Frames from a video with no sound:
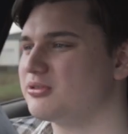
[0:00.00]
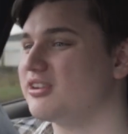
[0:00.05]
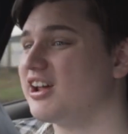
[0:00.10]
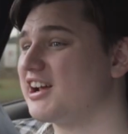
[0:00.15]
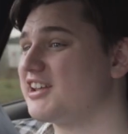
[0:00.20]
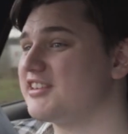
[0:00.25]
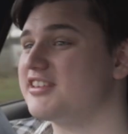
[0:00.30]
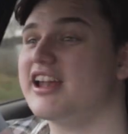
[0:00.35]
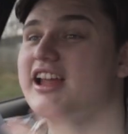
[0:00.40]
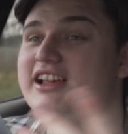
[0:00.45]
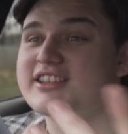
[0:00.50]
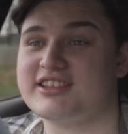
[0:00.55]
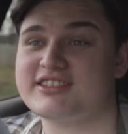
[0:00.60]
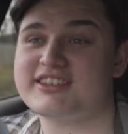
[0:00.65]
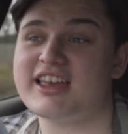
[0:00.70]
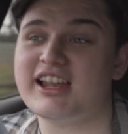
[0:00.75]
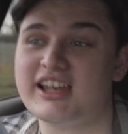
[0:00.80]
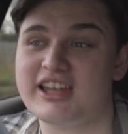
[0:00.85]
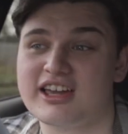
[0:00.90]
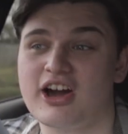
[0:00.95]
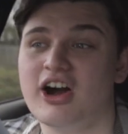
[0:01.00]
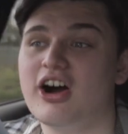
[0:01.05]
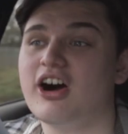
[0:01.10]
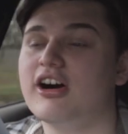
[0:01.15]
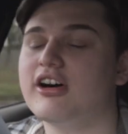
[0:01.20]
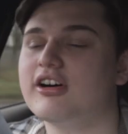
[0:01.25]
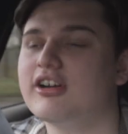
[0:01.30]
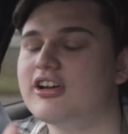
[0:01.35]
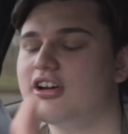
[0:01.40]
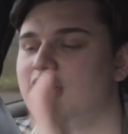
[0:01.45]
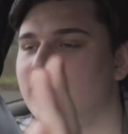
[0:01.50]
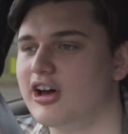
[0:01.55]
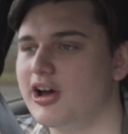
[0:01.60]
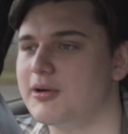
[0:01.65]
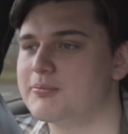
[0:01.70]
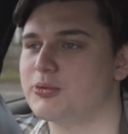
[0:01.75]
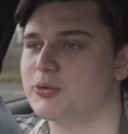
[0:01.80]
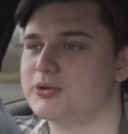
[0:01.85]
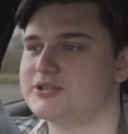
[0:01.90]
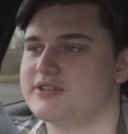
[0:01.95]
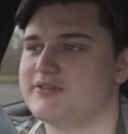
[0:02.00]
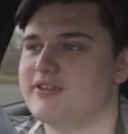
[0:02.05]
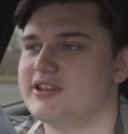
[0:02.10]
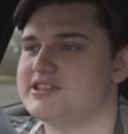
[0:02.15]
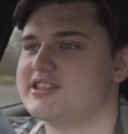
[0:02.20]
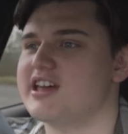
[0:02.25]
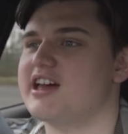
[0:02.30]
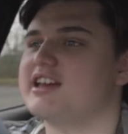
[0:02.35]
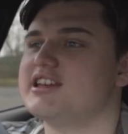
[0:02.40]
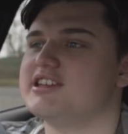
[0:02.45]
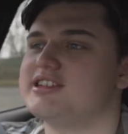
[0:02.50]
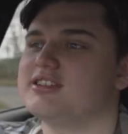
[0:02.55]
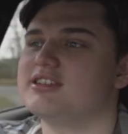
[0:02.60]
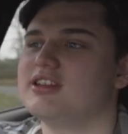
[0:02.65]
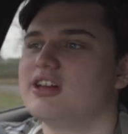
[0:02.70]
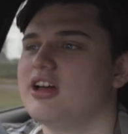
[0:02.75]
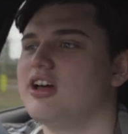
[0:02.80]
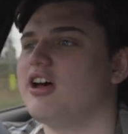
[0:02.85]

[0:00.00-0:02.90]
Like I said, it's a daily car. I bought it for a day.